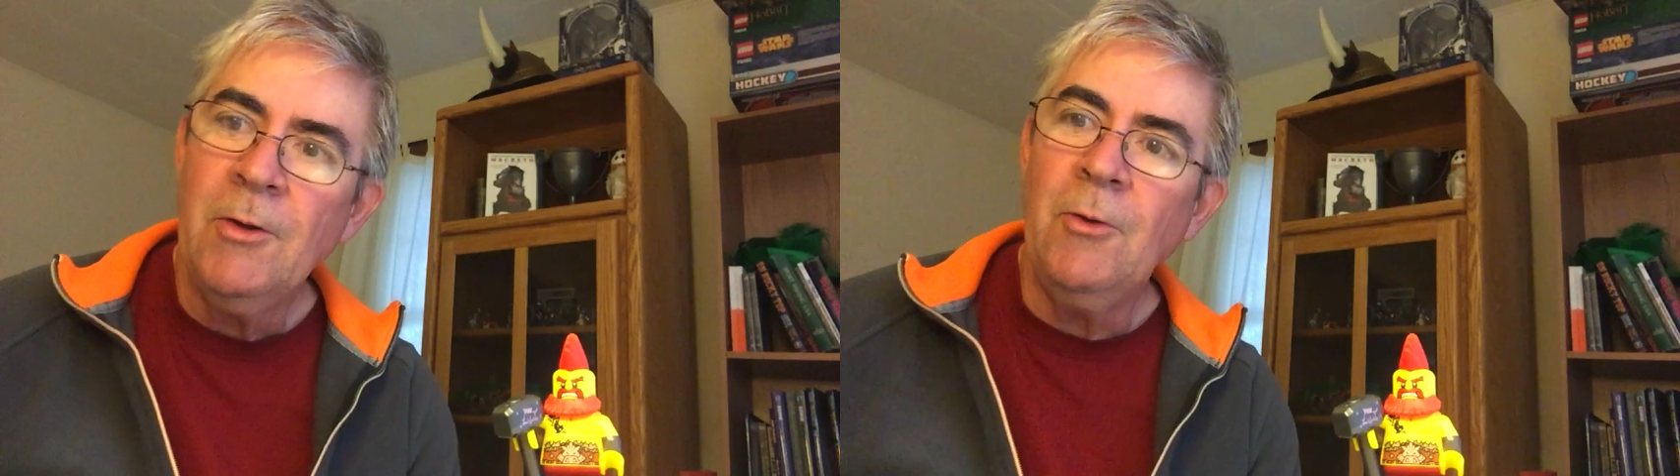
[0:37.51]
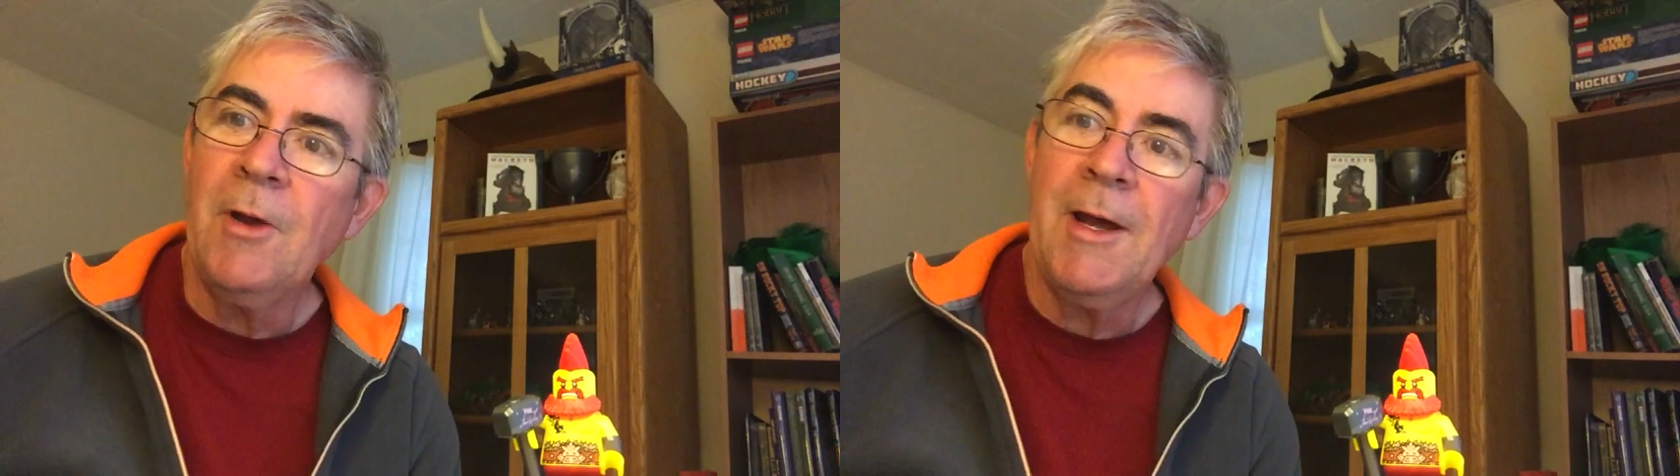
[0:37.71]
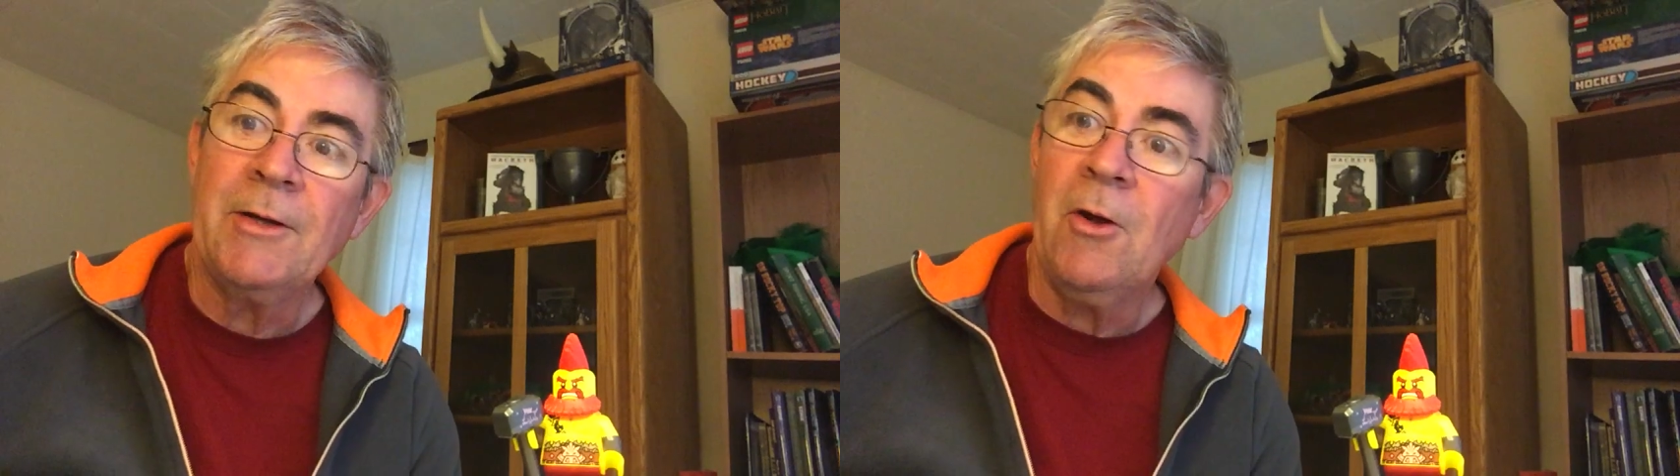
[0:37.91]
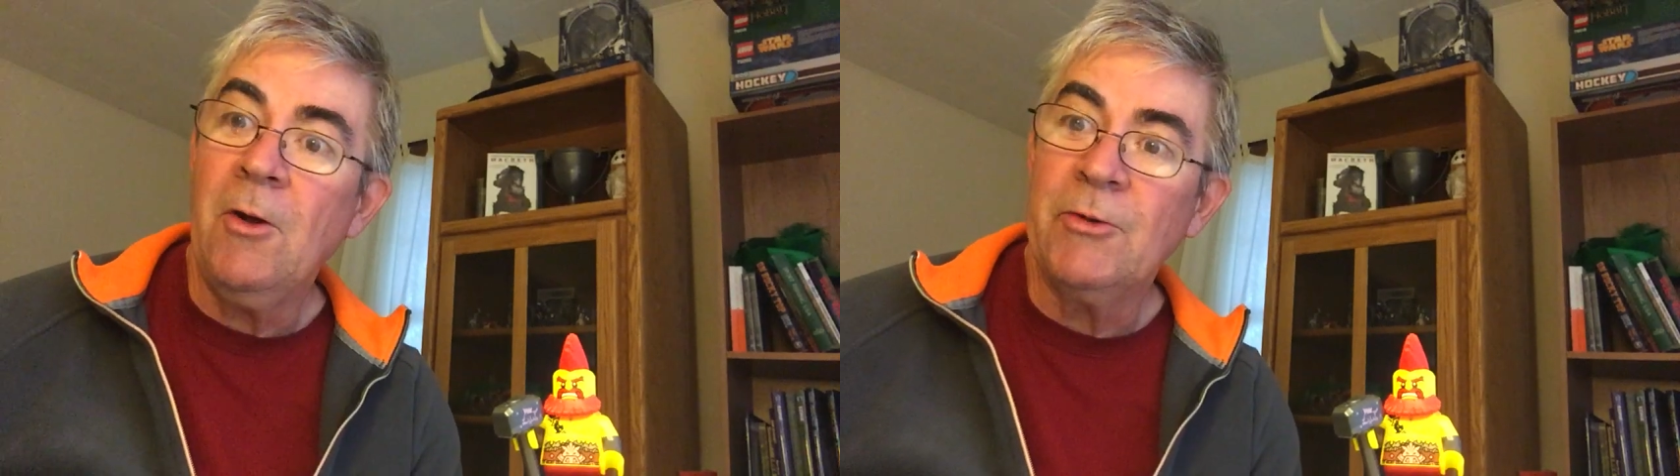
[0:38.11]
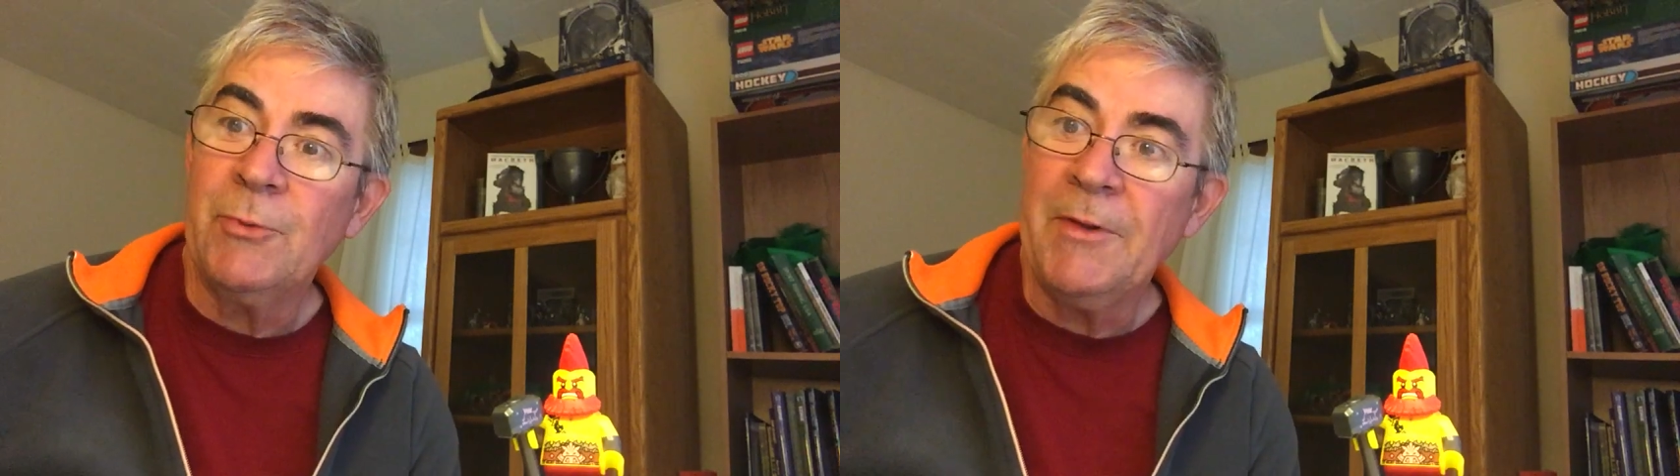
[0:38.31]
who liked
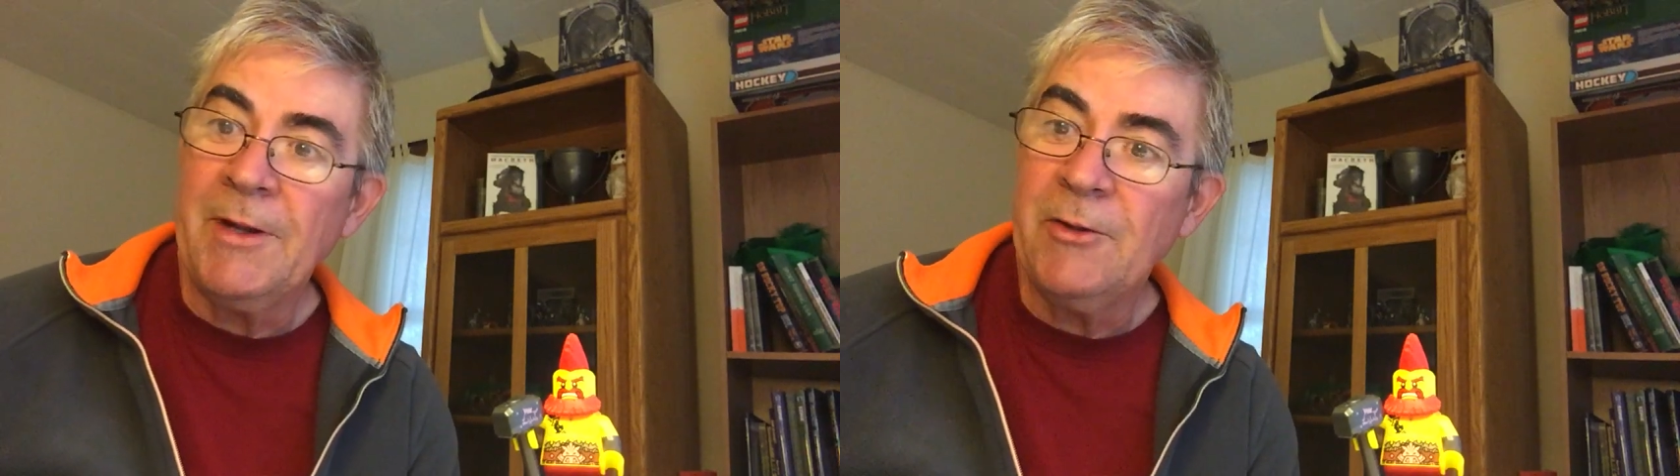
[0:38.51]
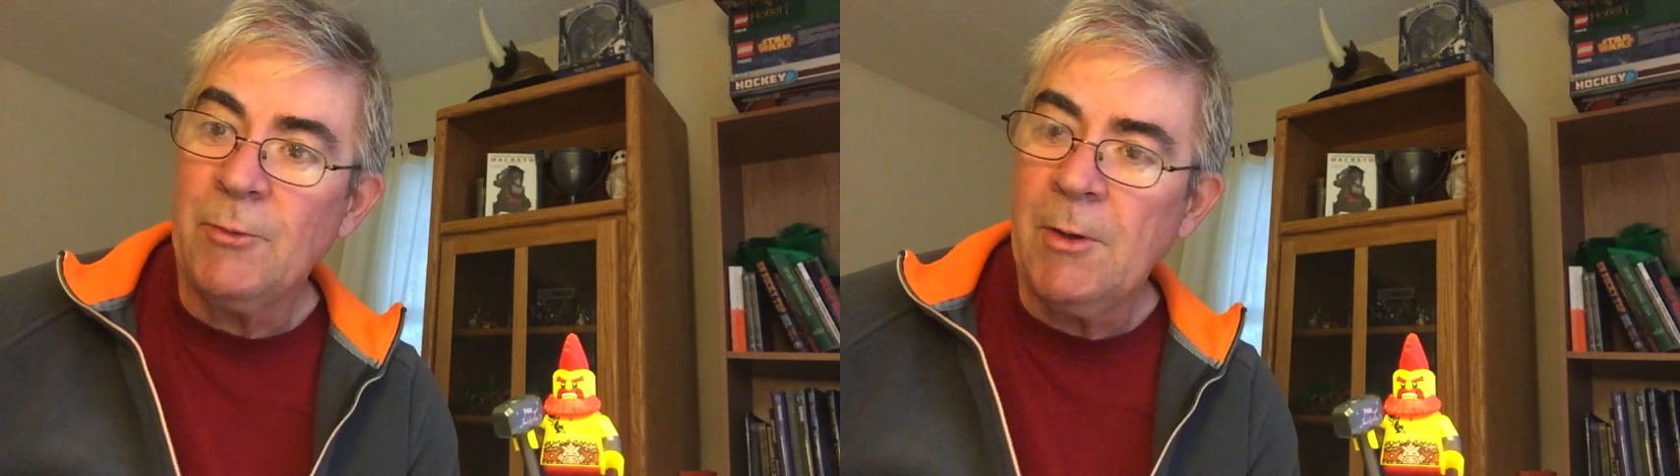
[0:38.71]
All's Well That Ends